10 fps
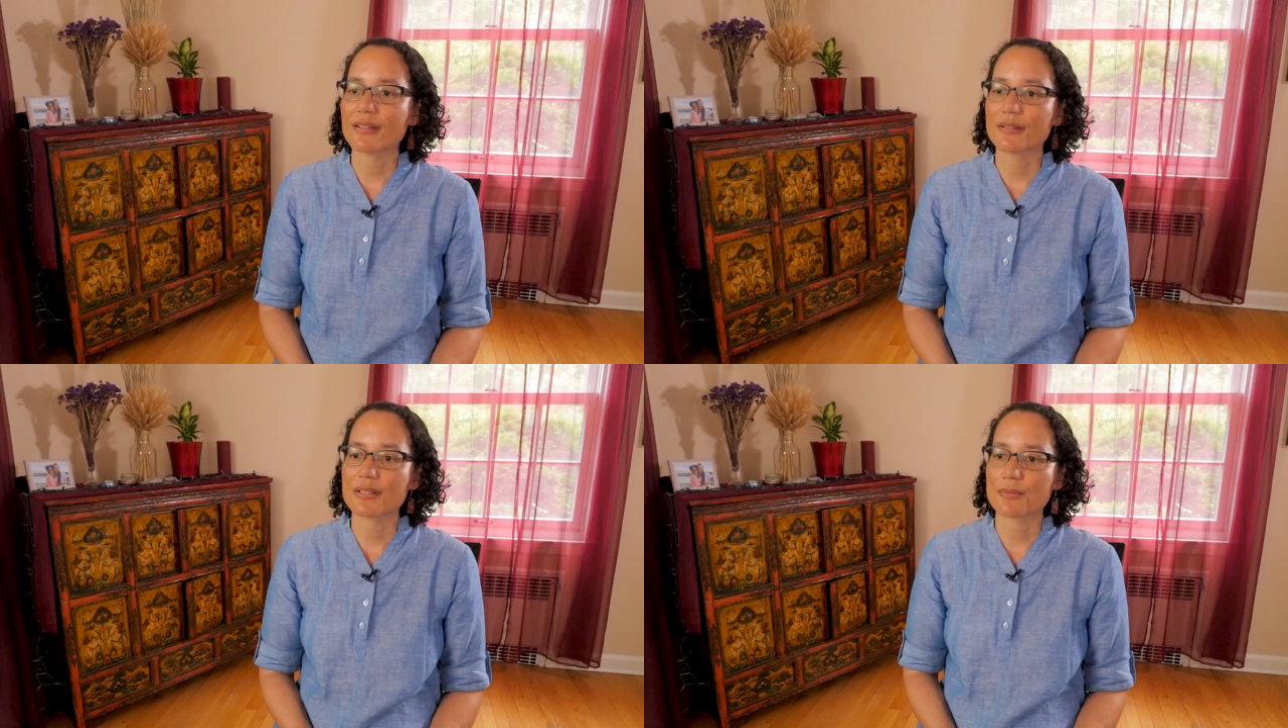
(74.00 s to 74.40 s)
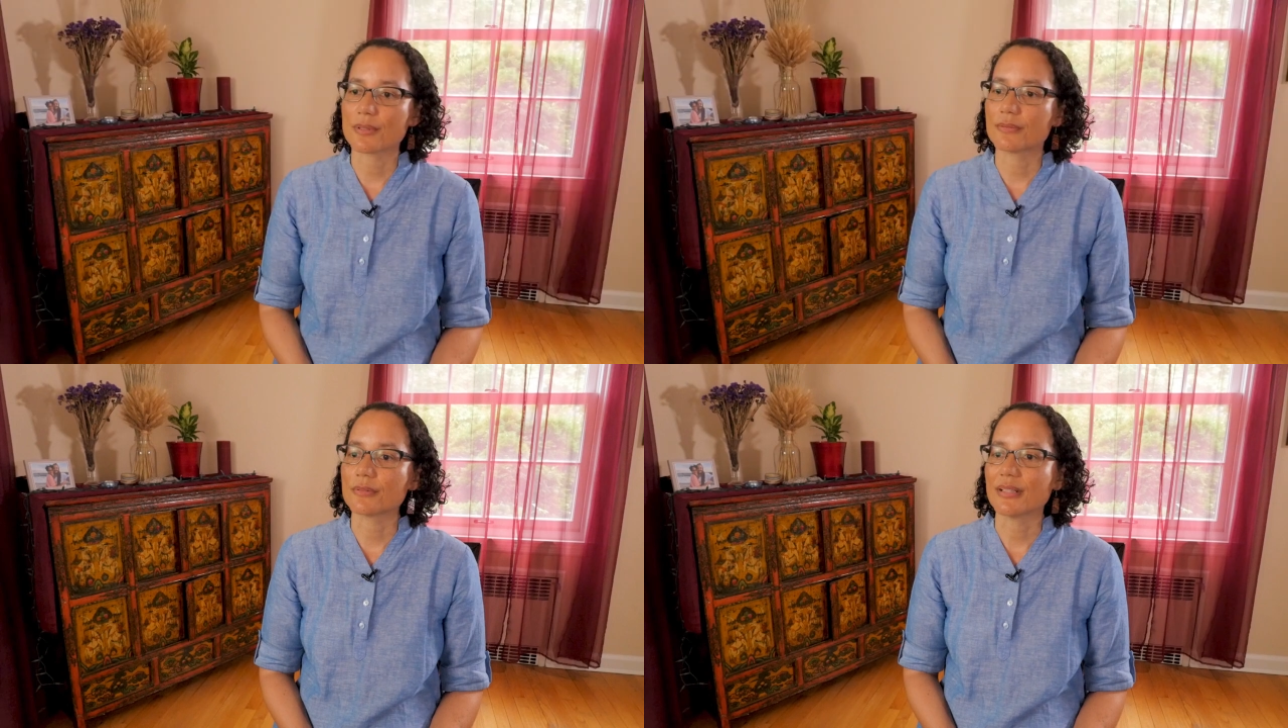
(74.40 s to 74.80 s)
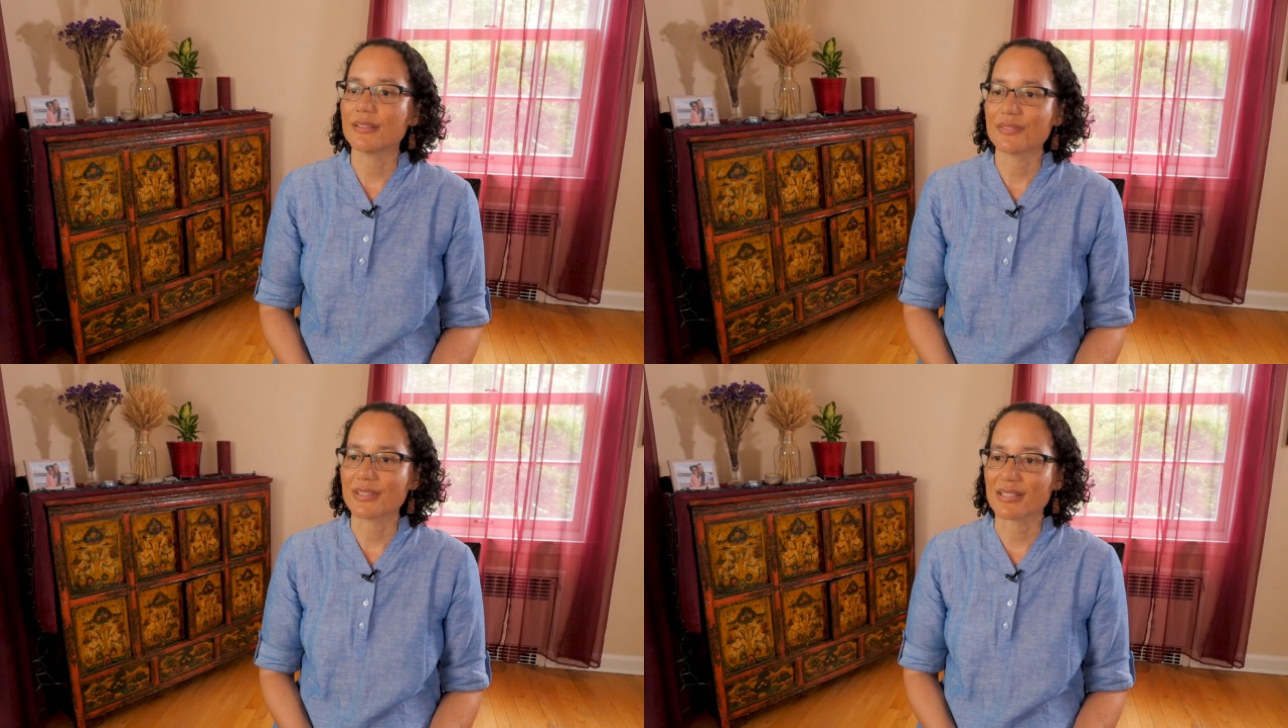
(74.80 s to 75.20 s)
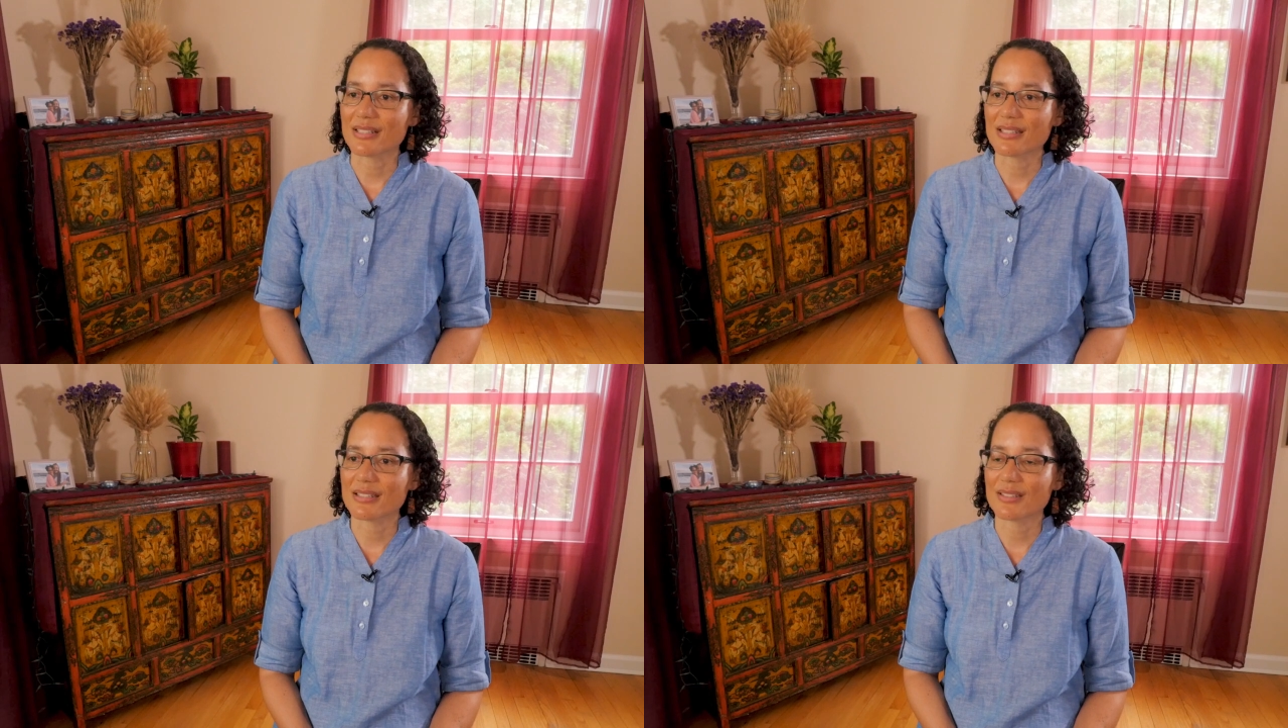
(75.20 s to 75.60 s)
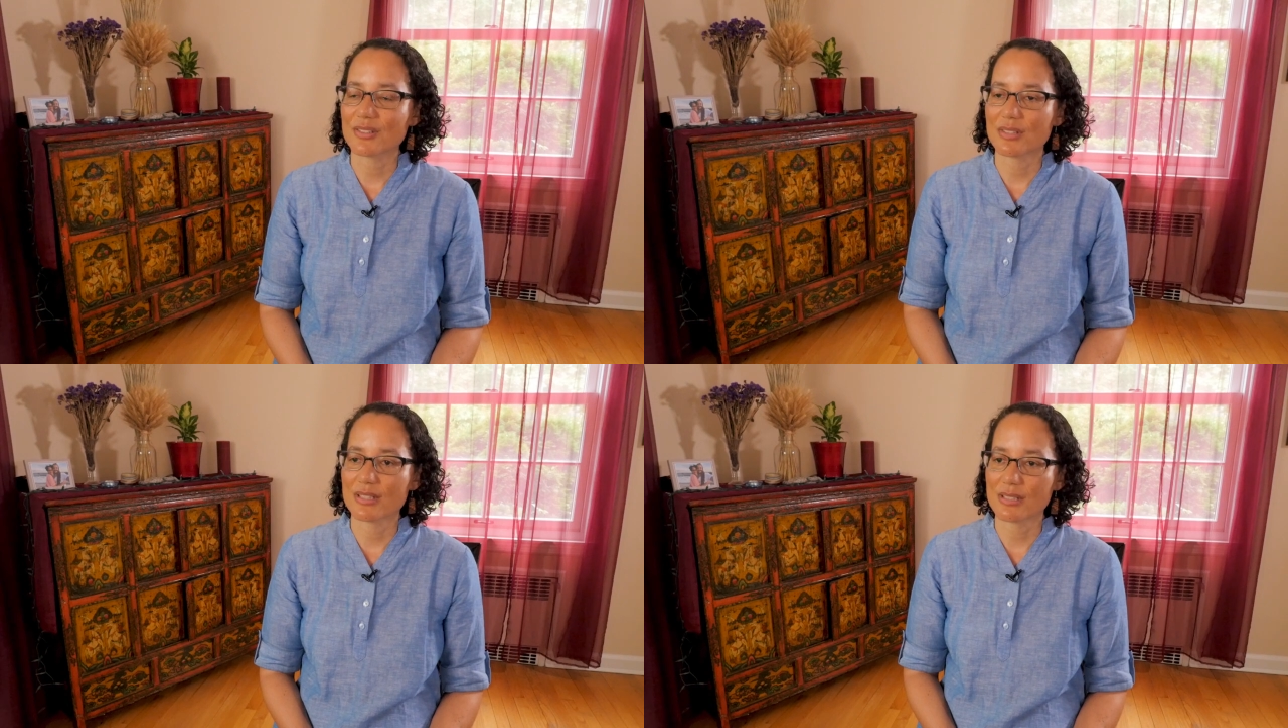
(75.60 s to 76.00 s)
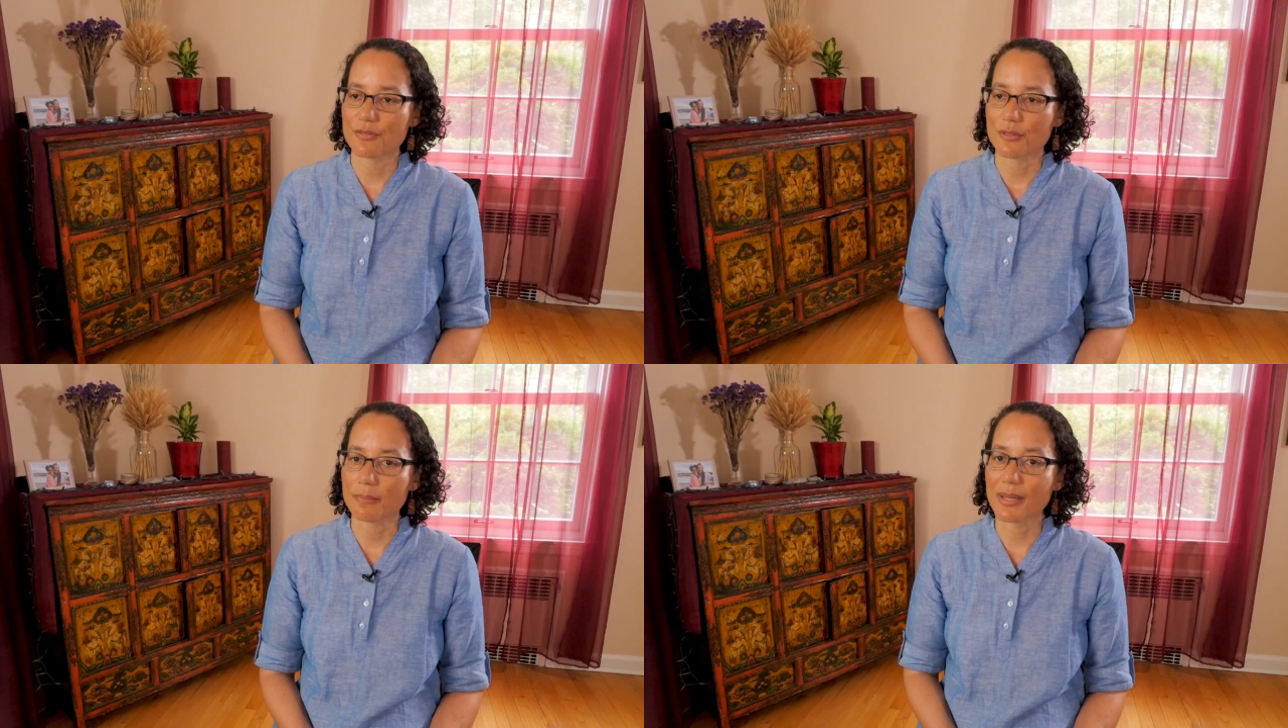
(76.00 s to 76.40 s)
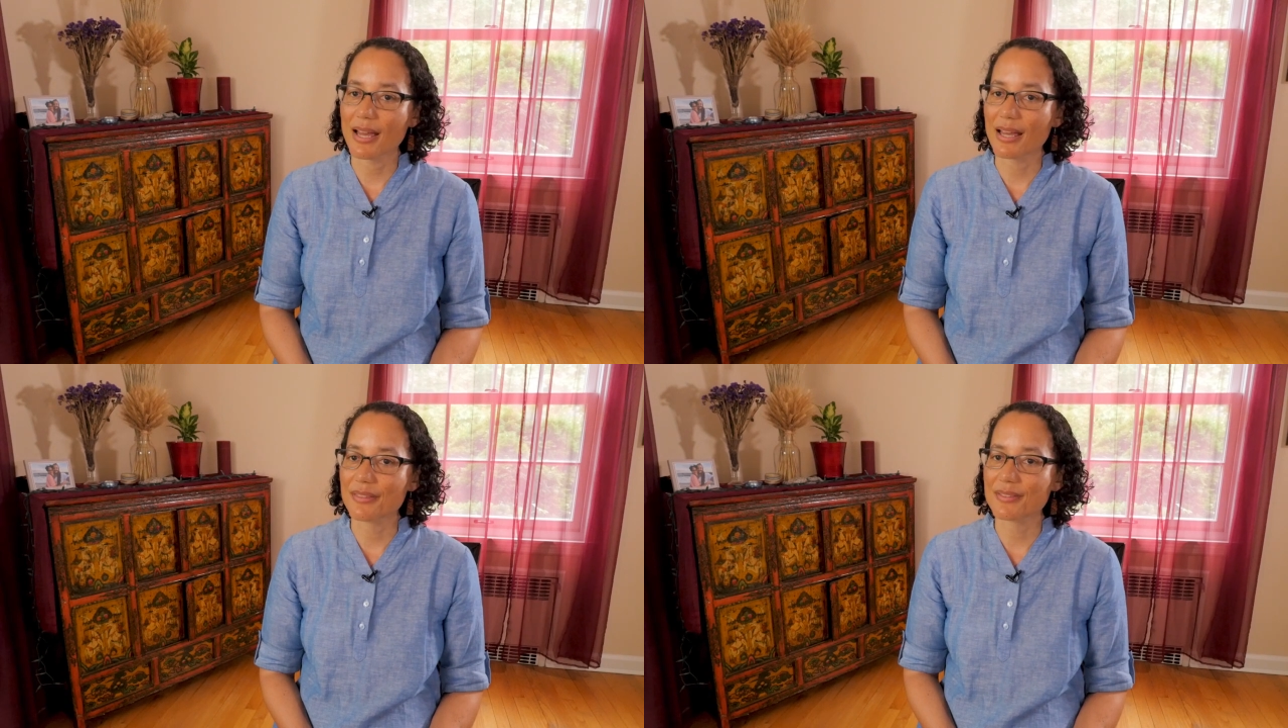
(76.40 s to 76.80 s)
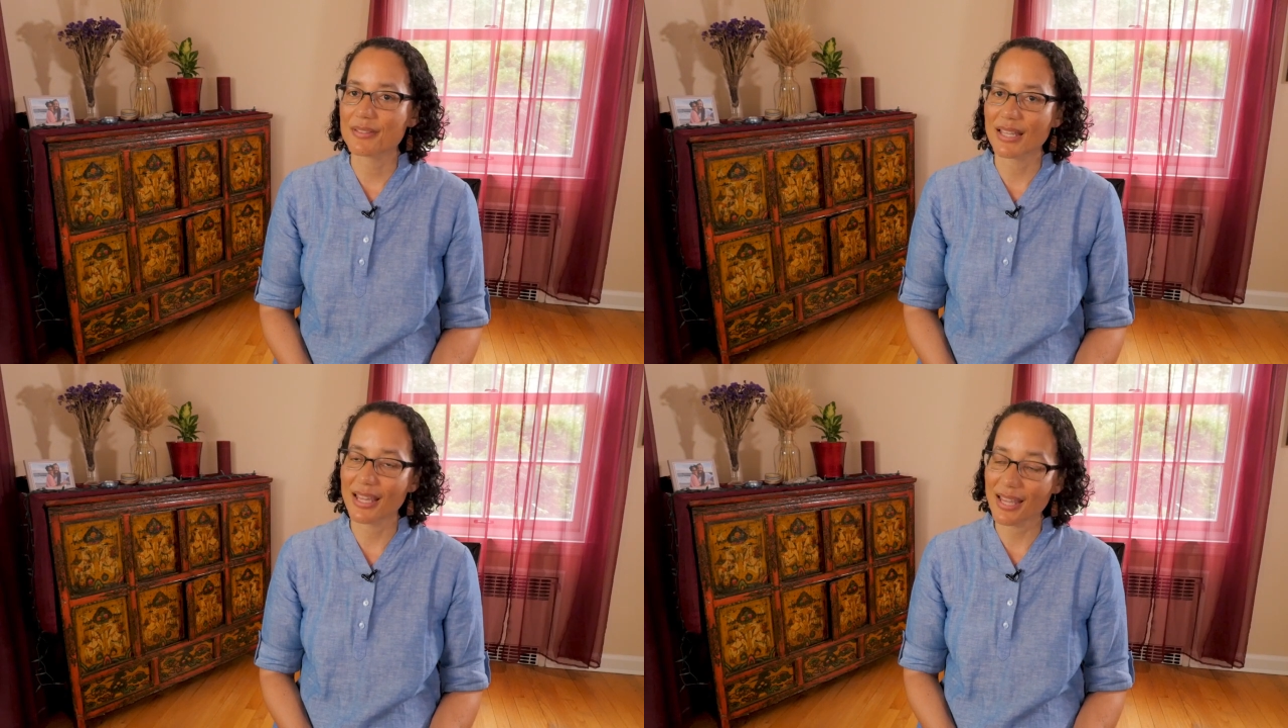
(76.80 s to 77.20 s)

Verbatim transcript: There is real relevance to these different paths.